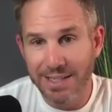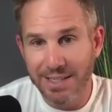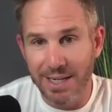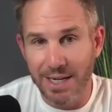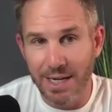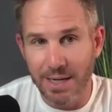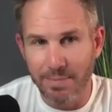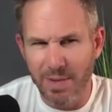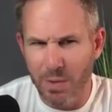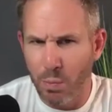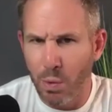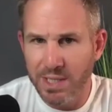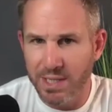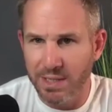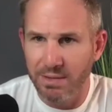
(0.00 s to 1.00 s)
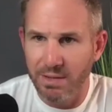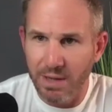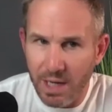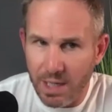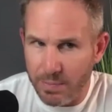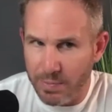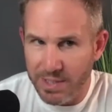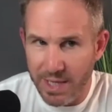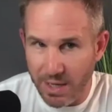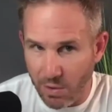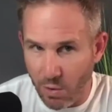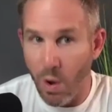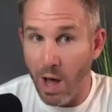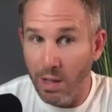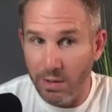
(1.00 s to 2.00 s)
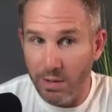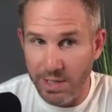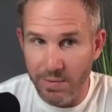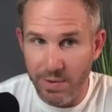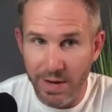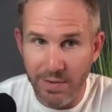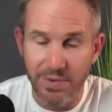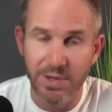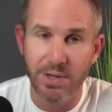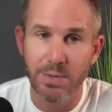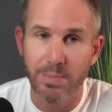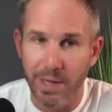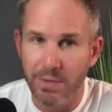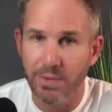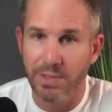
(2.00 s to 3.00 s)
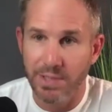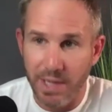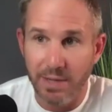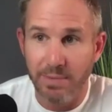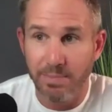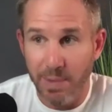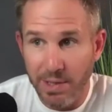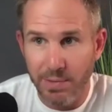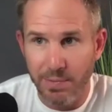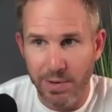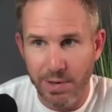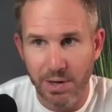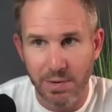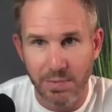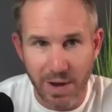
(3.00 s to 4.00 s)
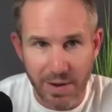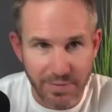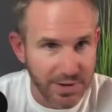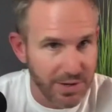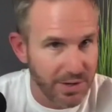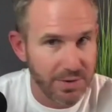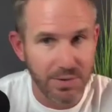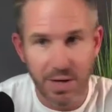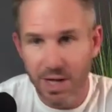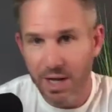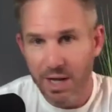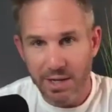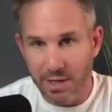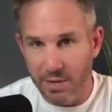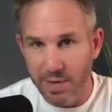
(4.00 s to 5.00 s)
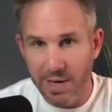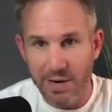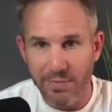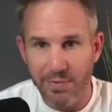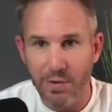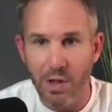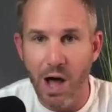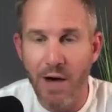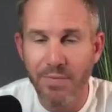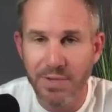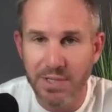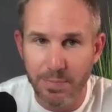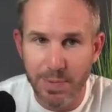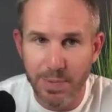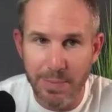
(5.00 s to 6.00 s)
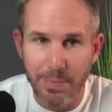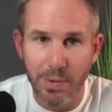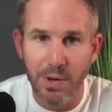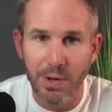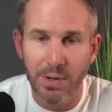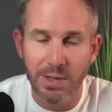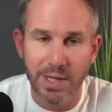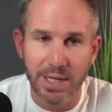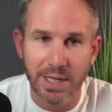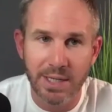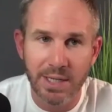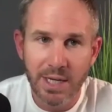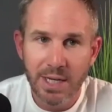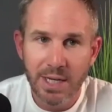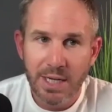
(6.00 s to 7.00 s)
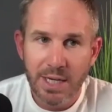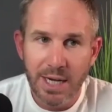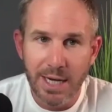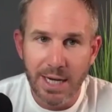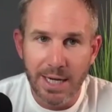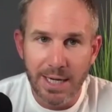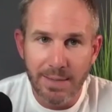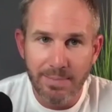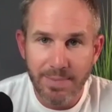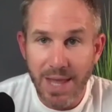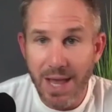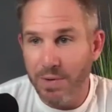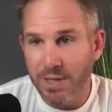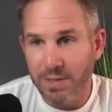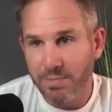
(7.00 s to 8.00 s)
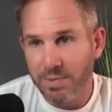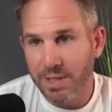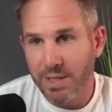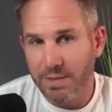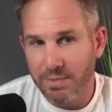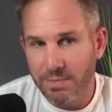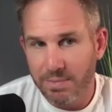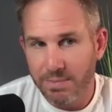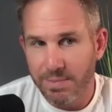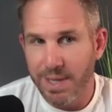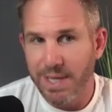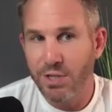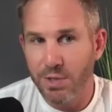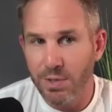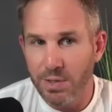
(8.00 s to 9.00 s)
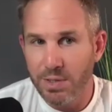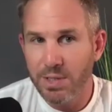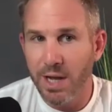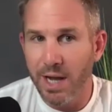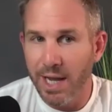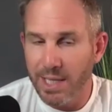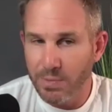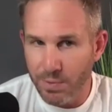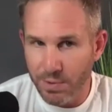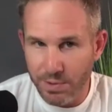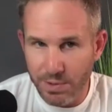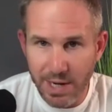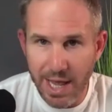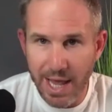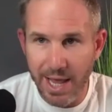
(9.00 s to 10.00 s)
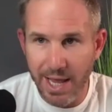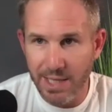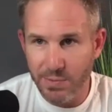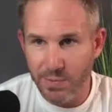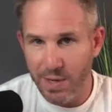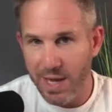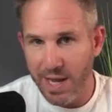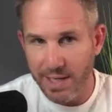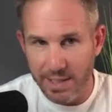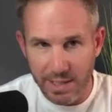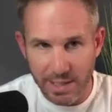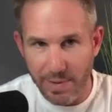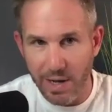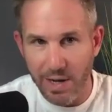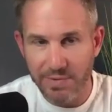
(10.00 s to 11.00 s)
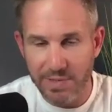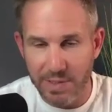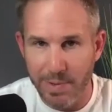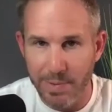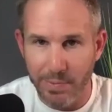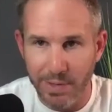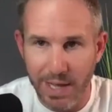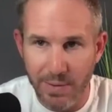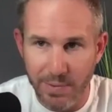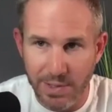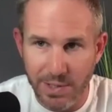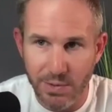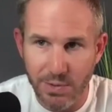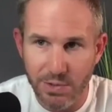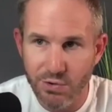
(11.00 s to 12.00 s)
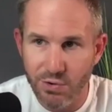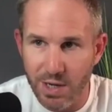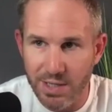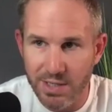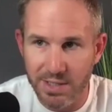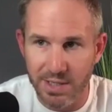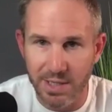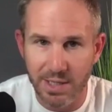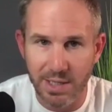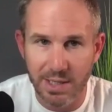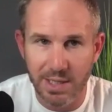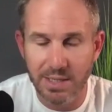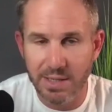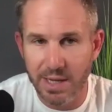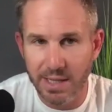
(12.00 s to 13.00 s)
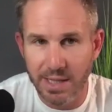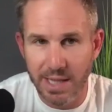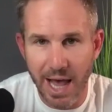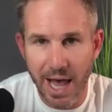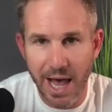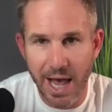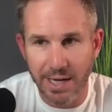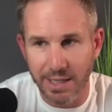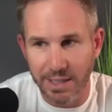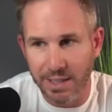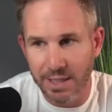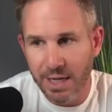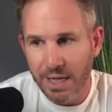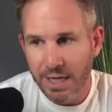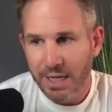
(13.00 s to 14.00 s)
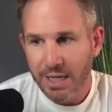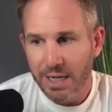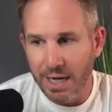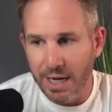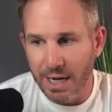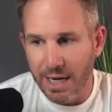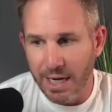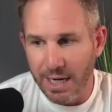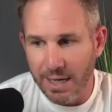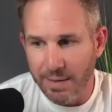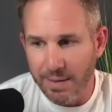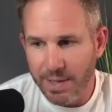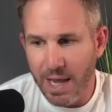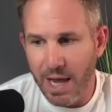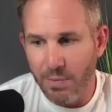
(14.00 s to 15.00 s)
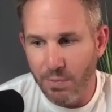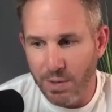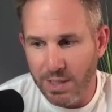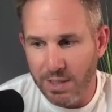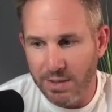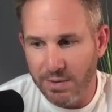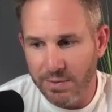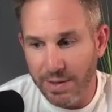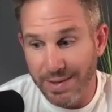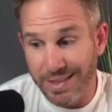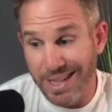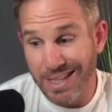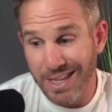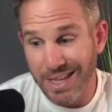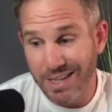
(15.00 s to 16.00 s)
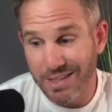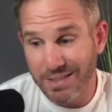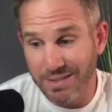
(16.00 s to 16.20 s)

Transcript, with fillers: that um it wasn't 100% quality revenue but it was like monthly recurring revenue you know we had a full office of people and um yeah we we made sure those clients were in good hands we handed them off to people that we knew and trusted and things like that and um we got rid of i, I think